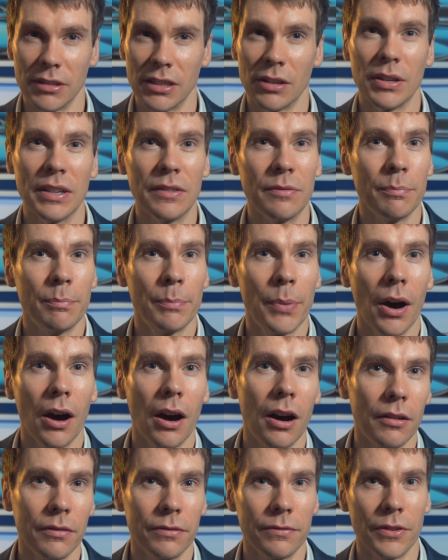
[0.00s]
you know, even
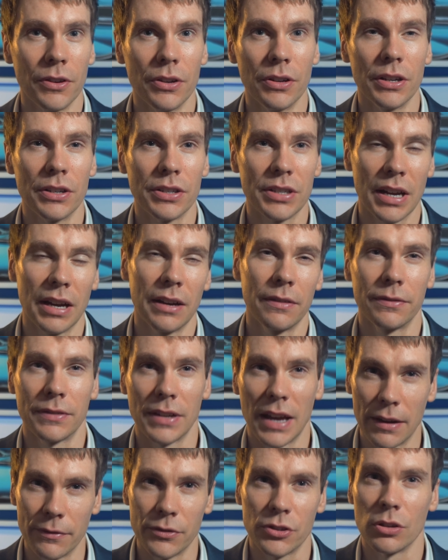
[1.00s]
part furnished have
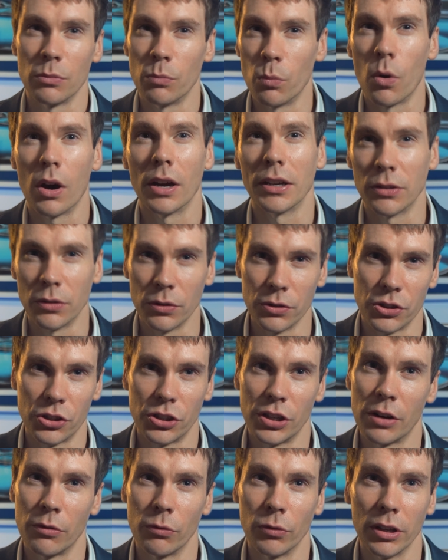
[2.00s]
to have some white goods
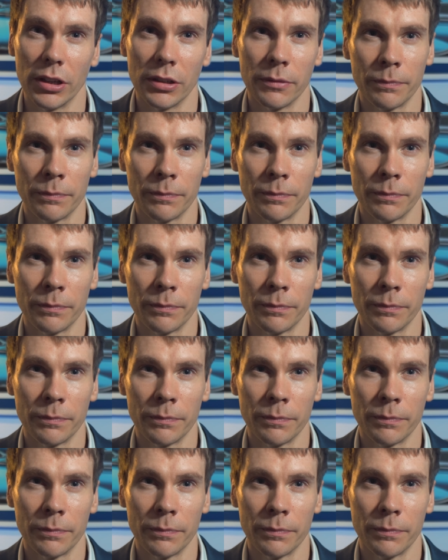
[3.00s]
generally.